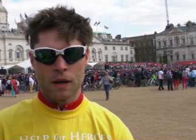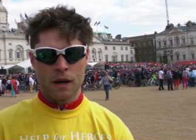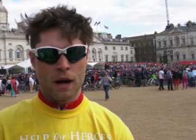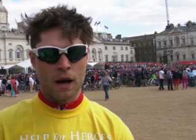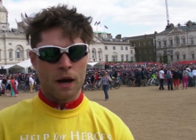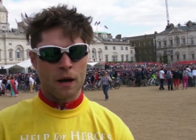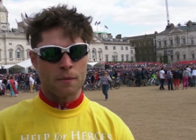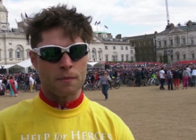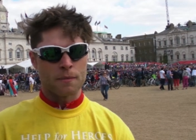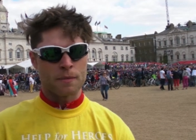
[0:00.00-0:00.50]

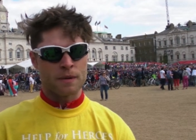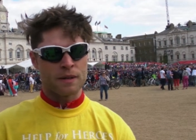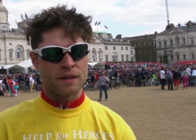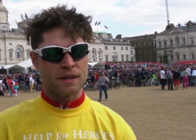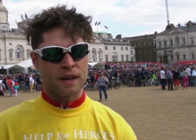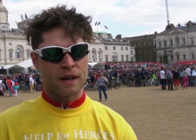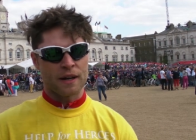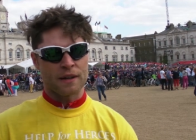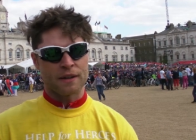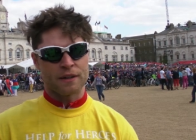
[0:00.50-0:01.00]
Um,
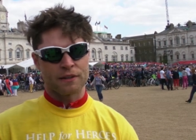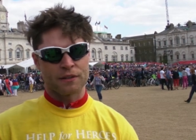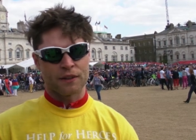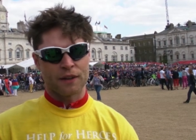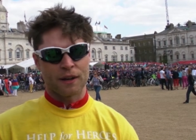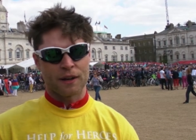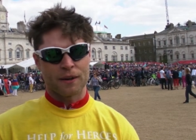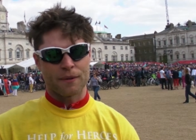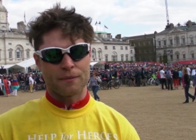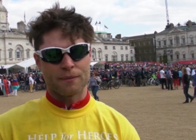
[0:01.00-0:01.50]
yeah, it's
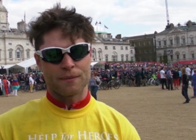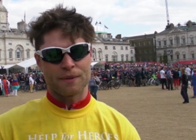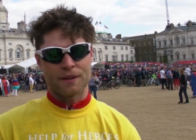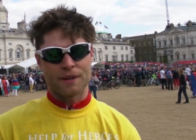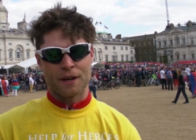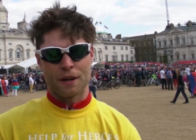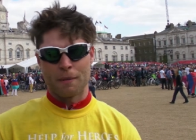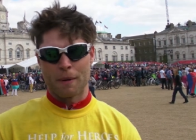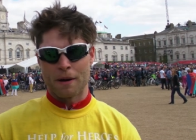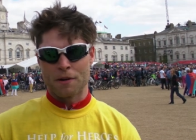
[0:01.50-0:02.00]
um,
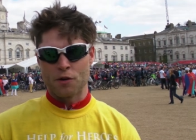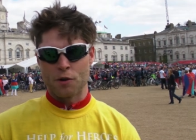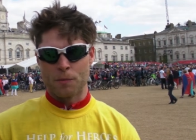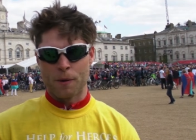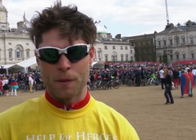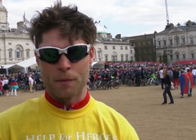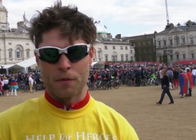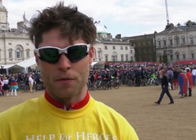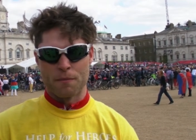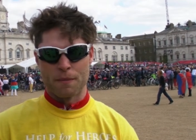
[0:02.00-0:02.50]
you know, my new
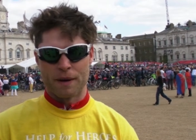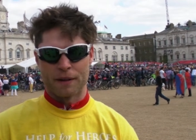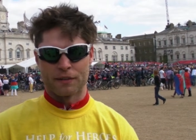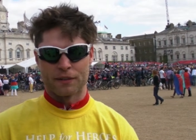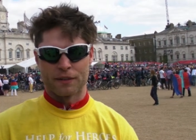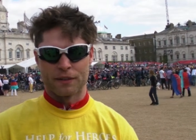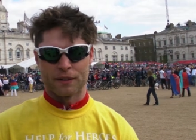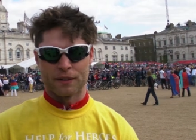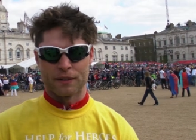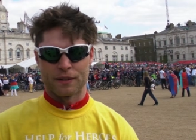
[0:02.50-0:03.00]
people we've met,
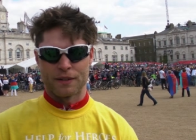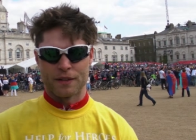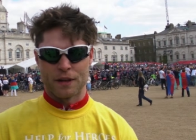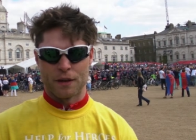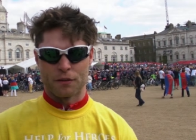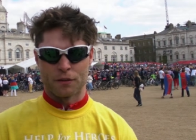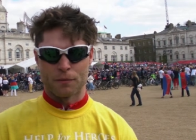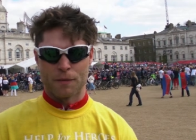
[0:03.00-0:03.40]
and you know, it's